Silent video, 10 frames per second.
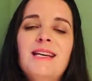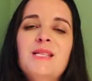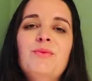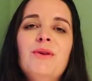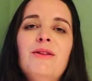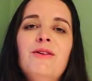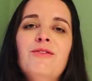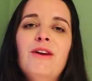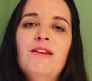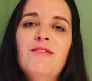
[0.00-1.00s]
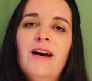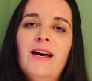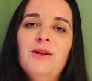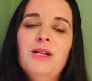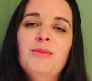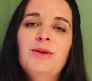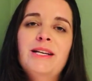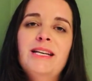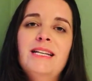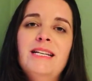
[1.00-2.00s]
As Brother Frank Viola put
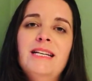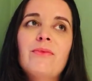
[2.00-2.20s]
it,